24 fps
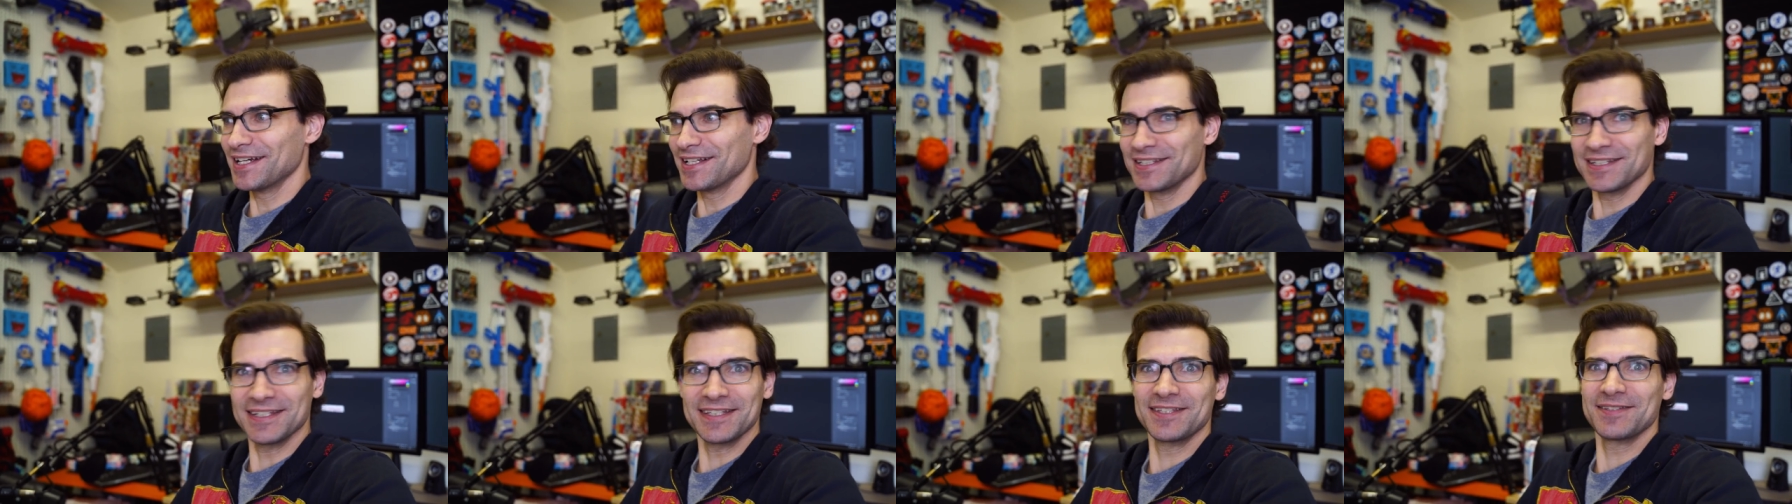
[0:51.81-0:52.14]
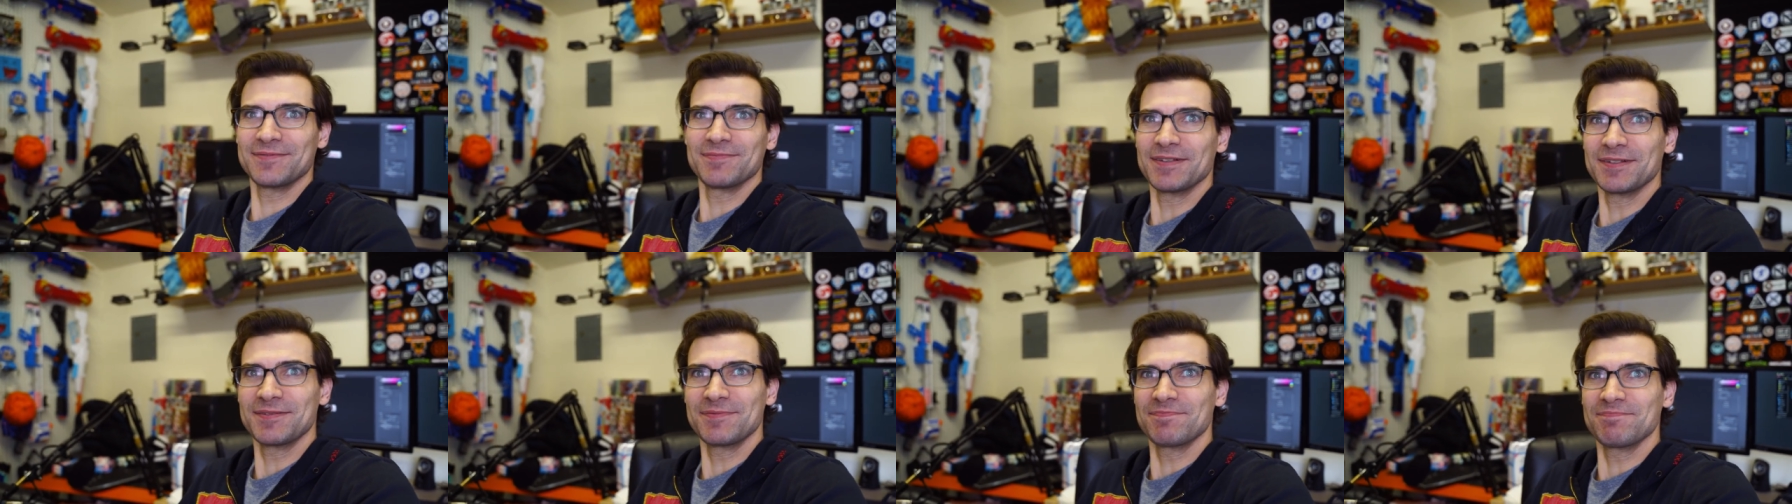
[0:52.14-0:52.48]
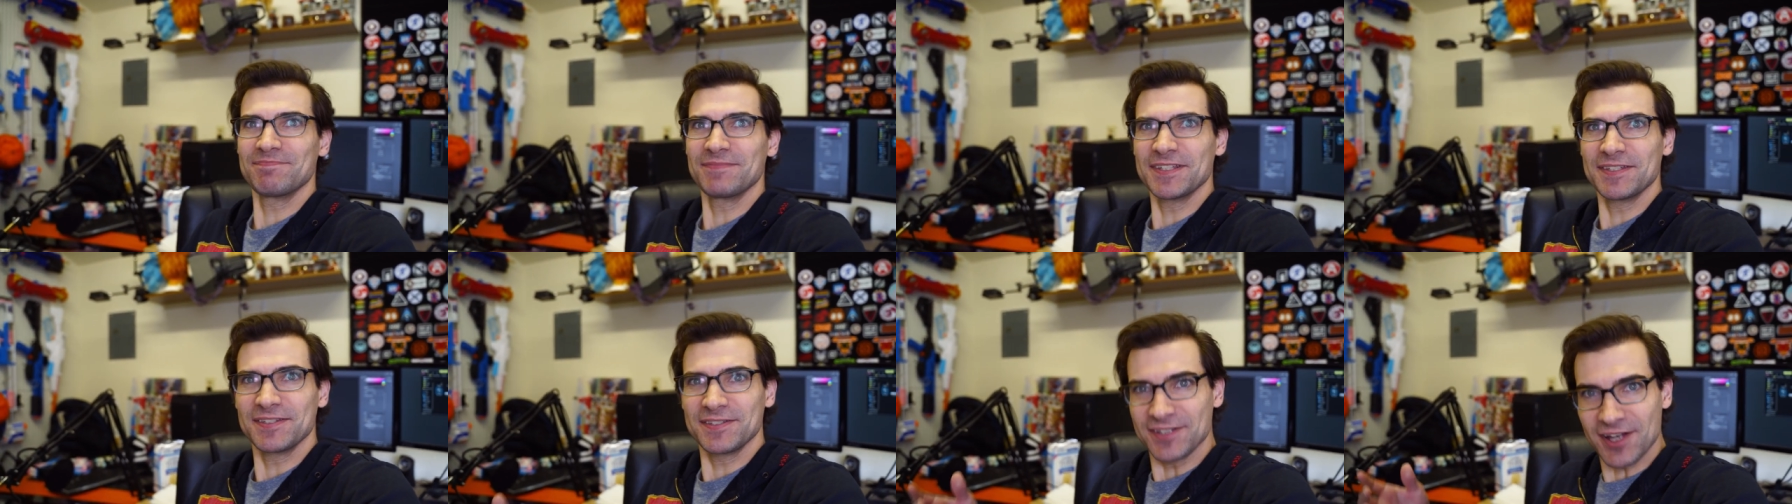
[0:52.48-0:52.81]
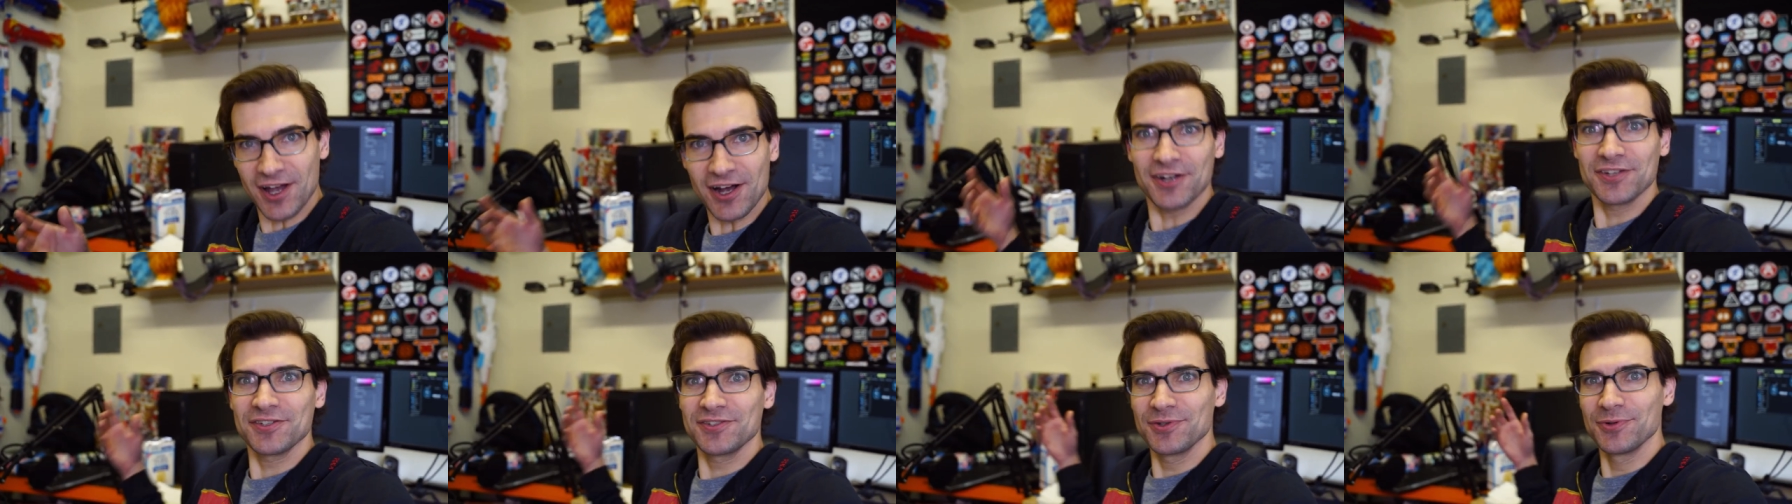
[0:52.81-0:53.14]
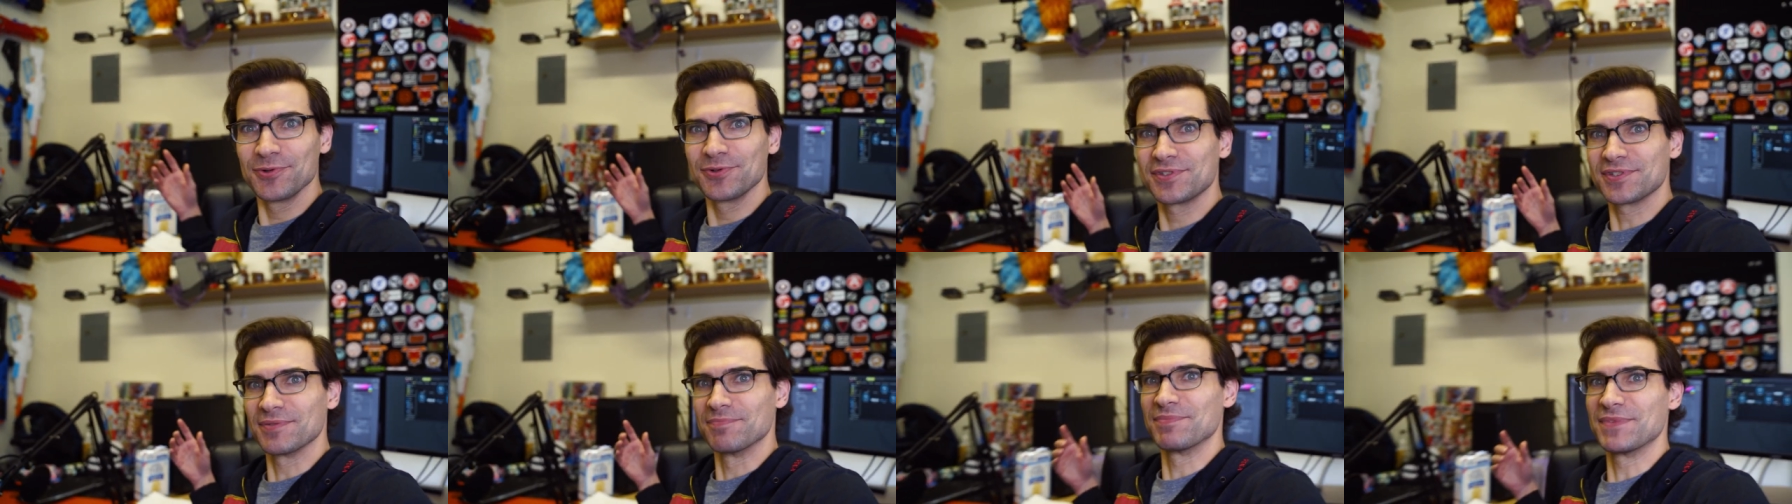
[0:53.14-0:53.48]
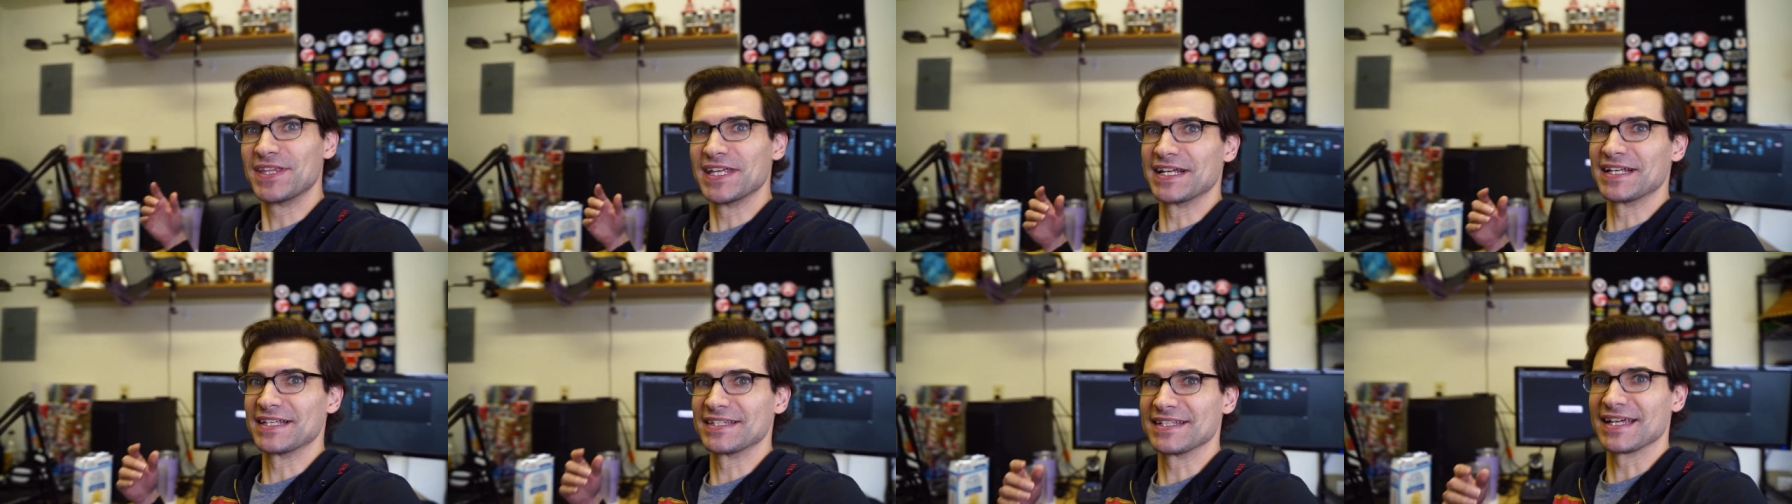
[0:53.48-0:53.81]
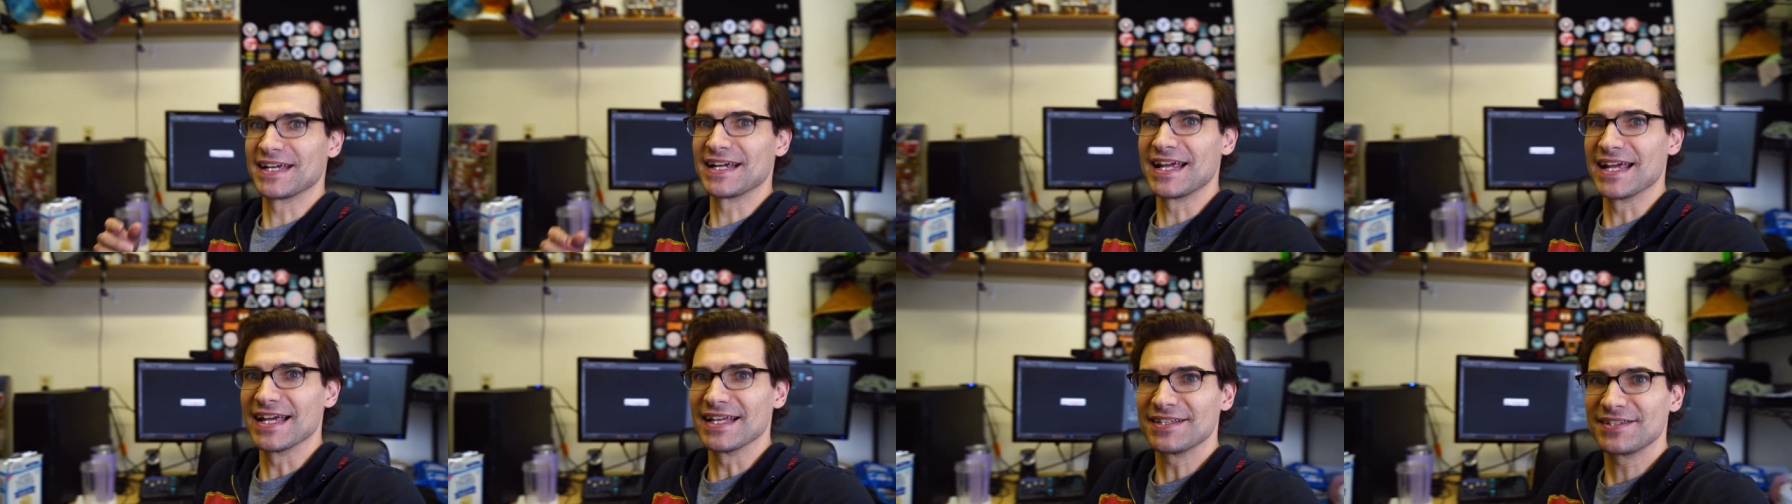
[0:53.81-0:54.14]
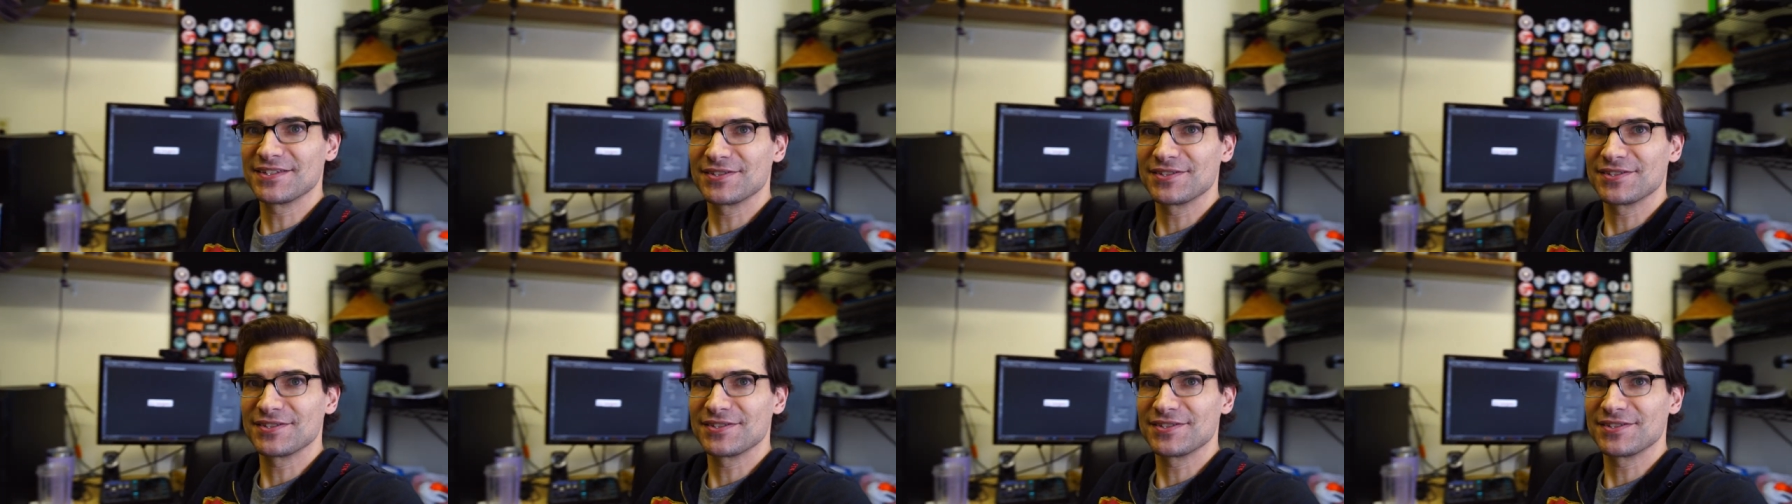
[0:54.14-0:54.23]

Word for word: Let's let, us let us talk through some things, I guess.